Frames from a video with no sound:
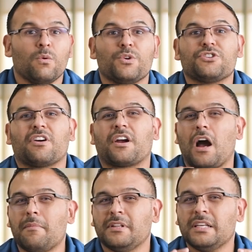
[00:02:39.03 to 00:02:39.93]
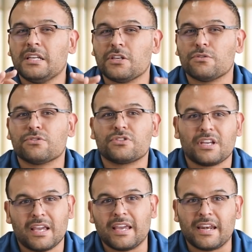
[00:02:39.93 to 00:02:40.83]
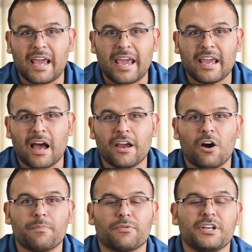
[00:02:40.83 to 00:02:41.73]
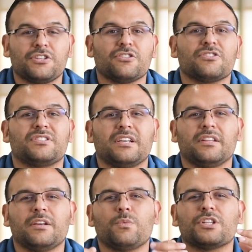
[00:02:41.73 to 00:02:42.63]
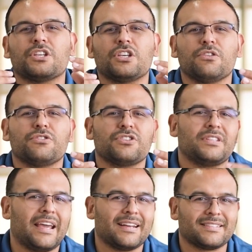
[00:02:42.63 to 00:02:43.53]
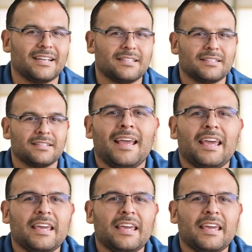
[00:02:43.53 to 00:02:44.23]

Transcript: which are commonly used in AI operations dealing with huge datasets.